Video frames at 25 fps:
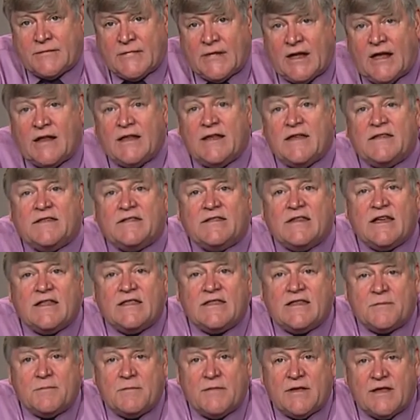And he
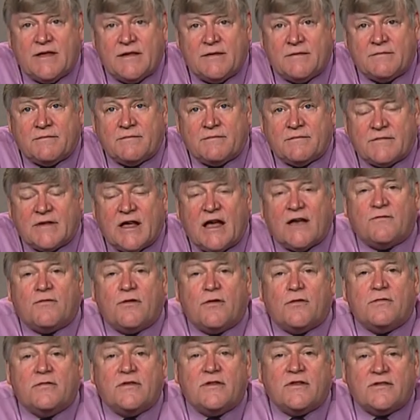said to me, I've
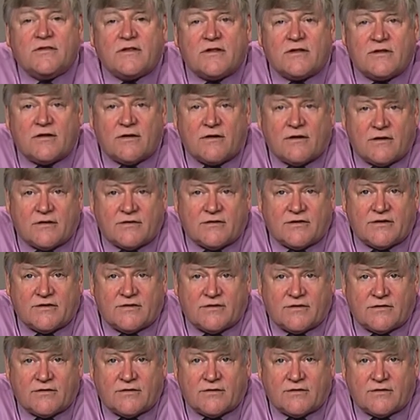owned this guitar since the